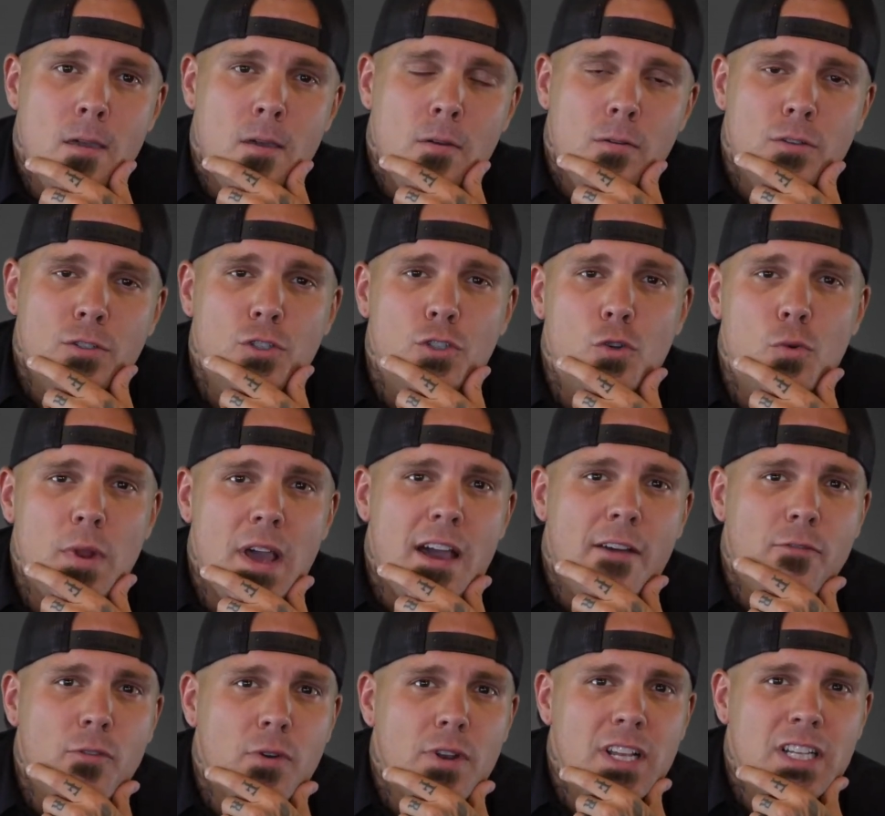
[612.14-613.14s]
Soon
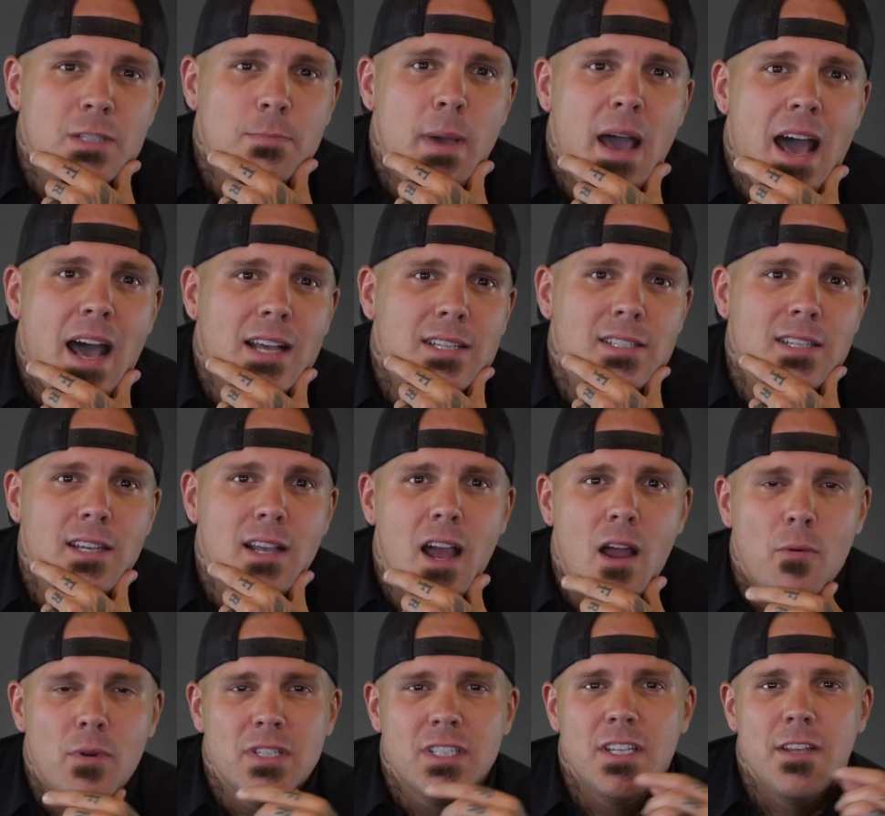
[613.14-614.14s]
after Nick's passing, I
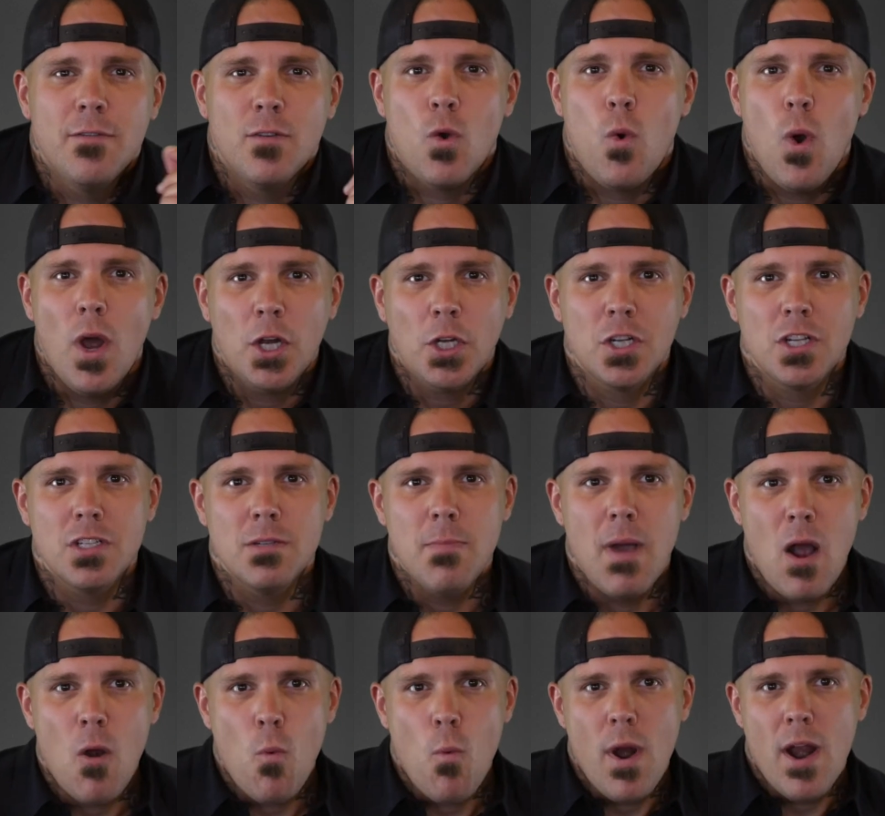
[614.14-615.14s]
received questions
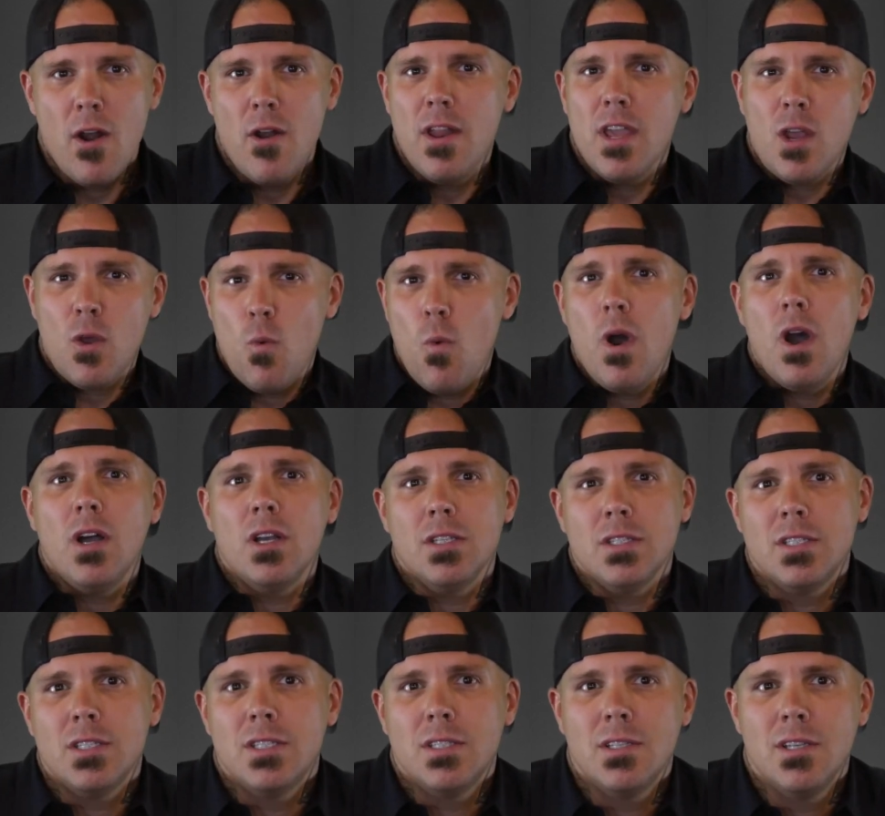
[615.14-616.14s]
about where Nick
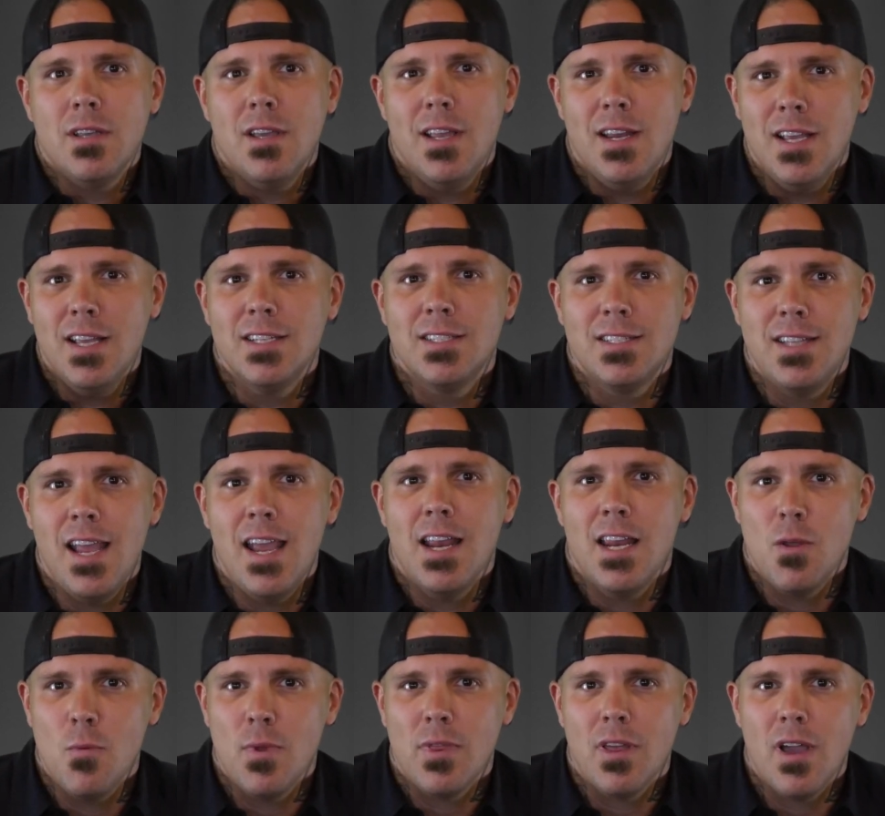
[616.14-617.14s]
was in his
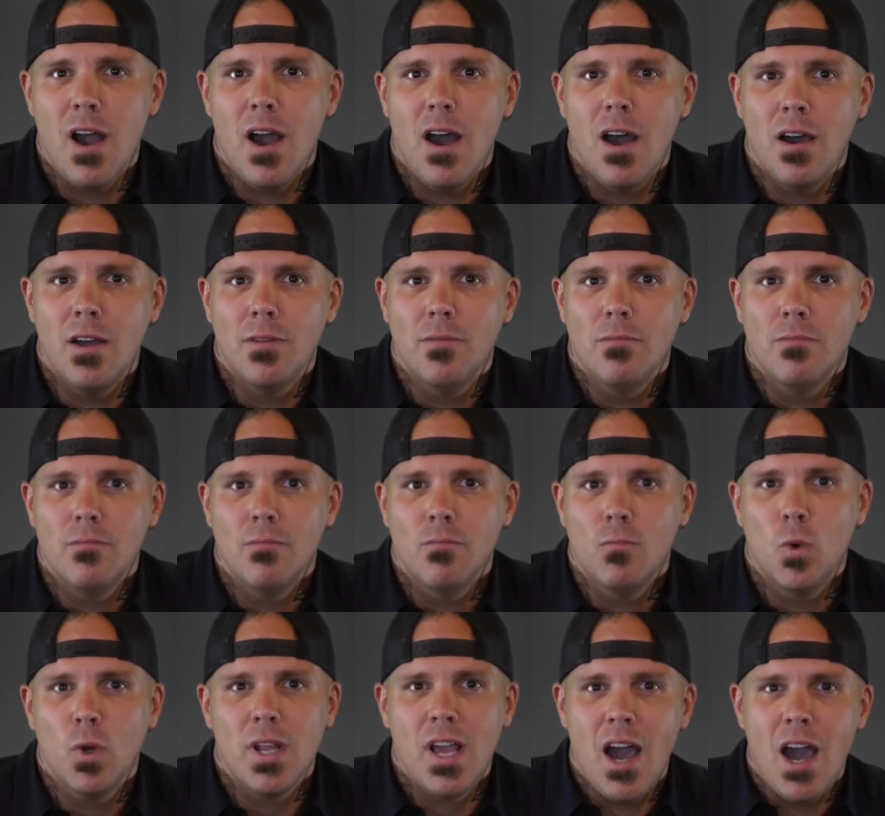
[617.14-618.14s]
standing with God.
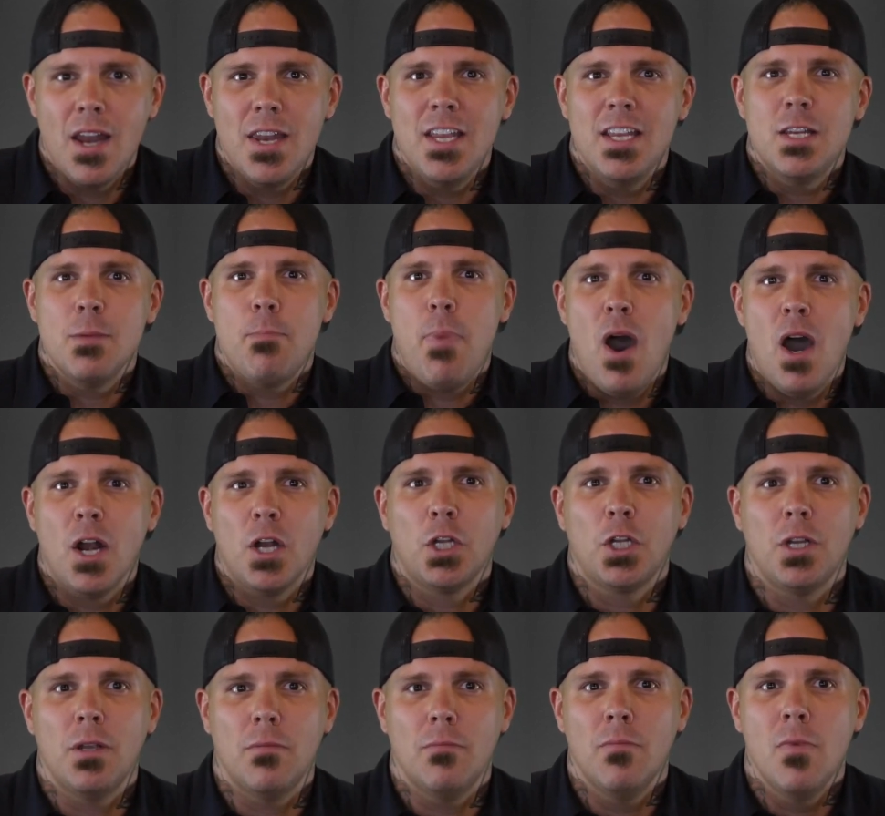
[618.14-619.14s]
Would God need to
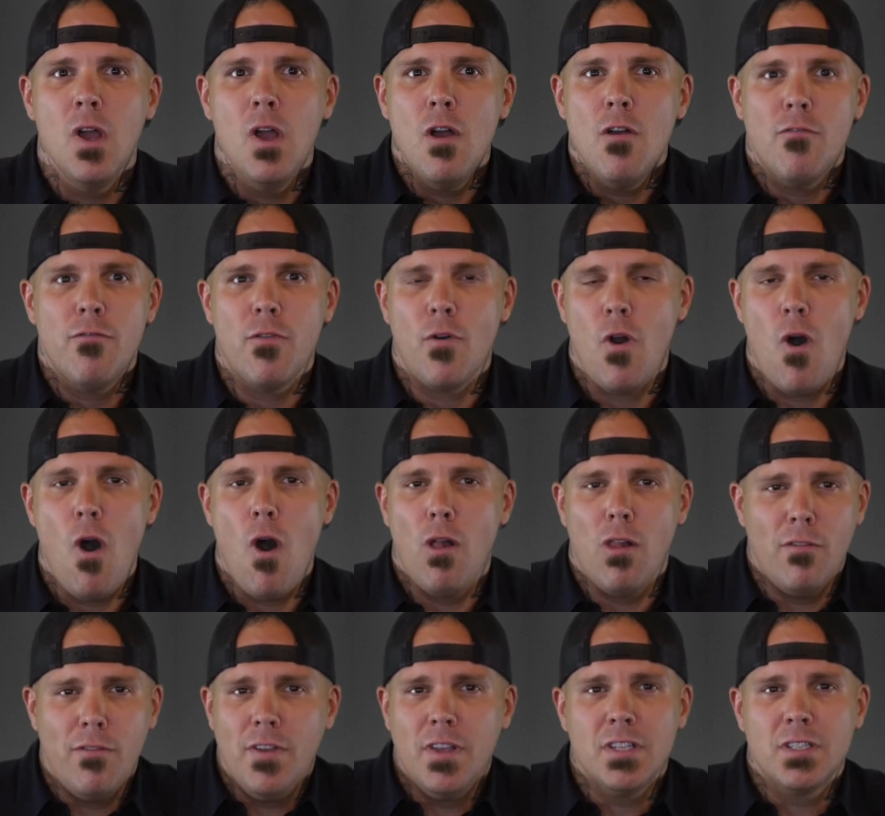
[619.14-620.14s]
punish him for all
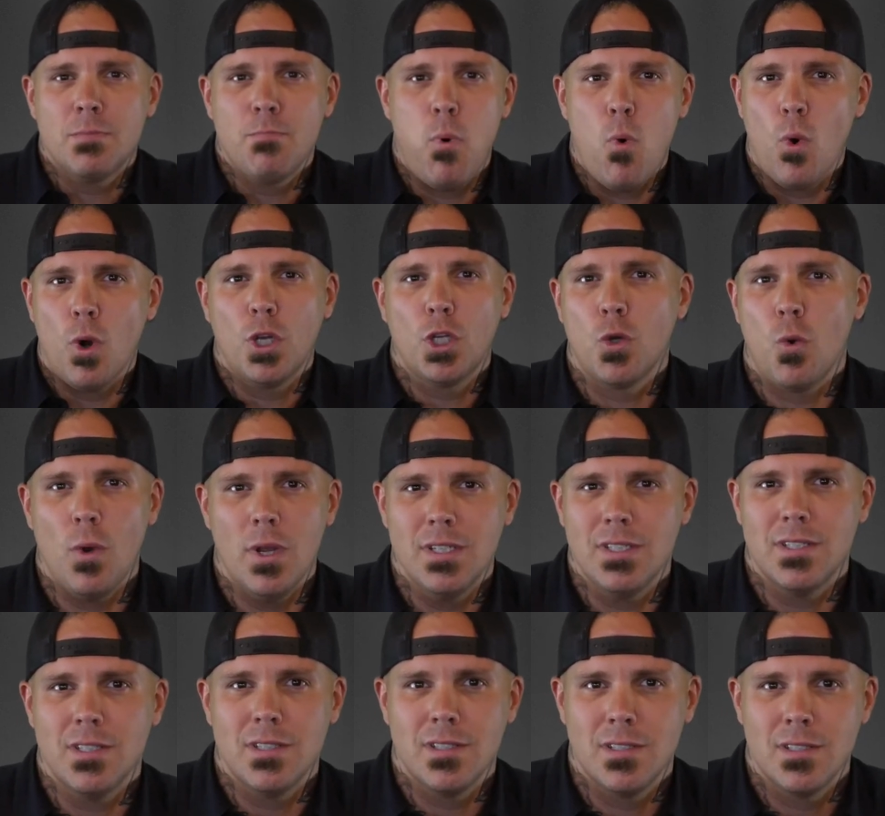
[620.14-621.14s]
of his poor
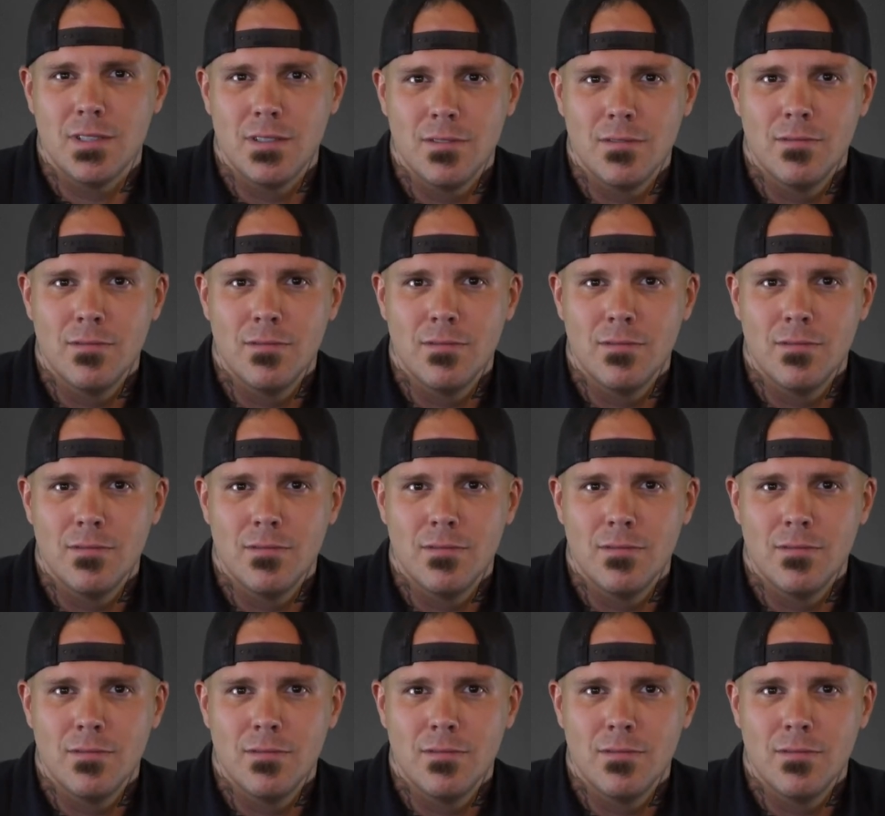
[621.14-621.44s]
choices?